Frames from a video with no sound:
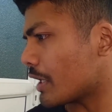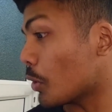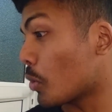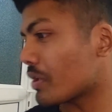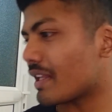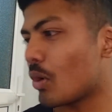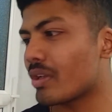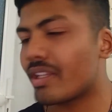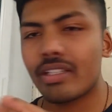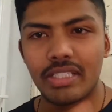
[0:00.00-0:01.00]
okay, all the
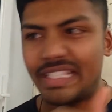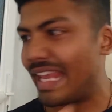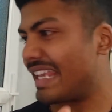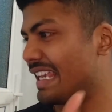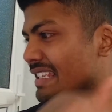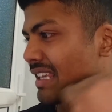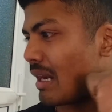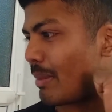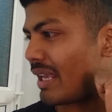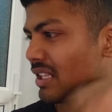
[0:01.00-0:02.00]
all the Zeki is
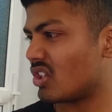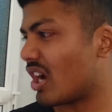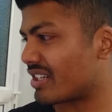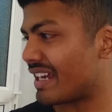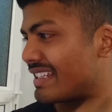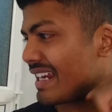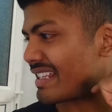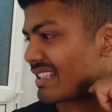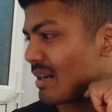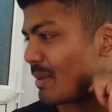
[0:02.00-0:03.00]
coming. Yeah,
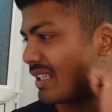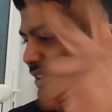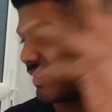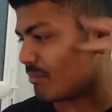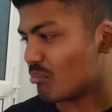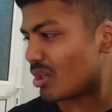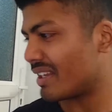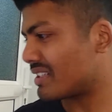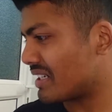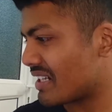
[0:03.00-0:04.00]
Titan is coming. The
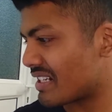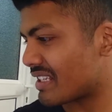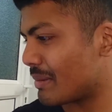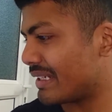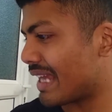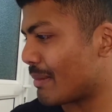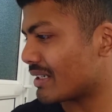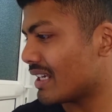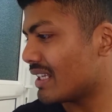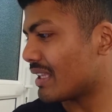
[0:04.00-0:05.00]
Bullet Titan is coming.
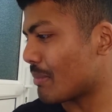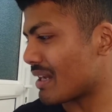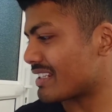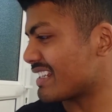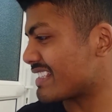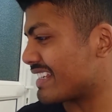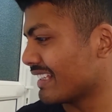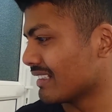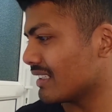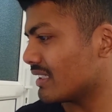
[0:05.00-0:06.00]
Damn it, that bastard is
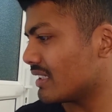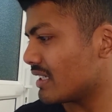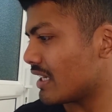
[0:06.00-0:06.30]
still.